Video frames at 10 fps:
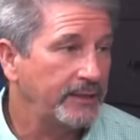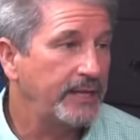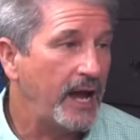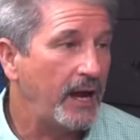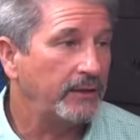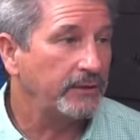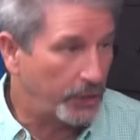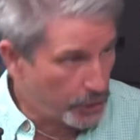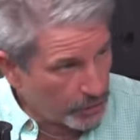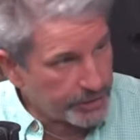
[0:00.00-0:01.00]
in town that
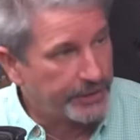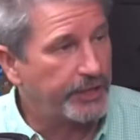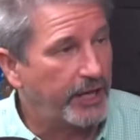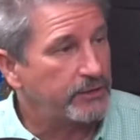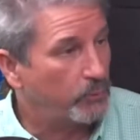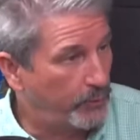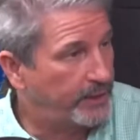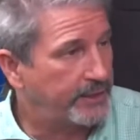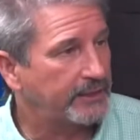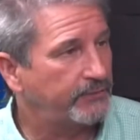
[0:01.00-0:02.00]
you suggest we
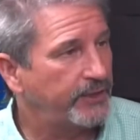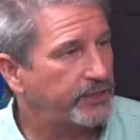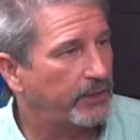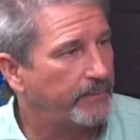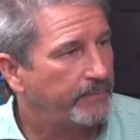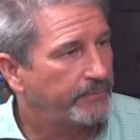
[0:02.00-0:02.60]
could take this fish to?